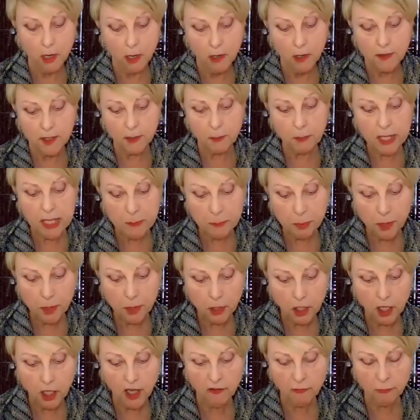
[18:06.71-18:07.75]
The
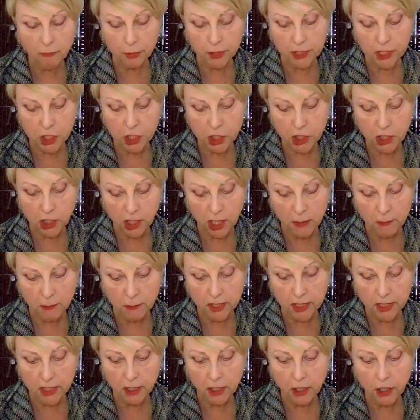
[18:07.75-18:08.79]
people of British
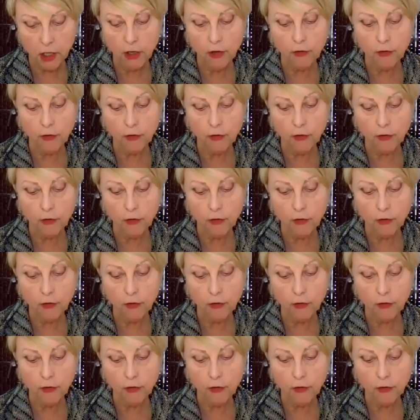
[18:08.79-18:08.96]
Columbia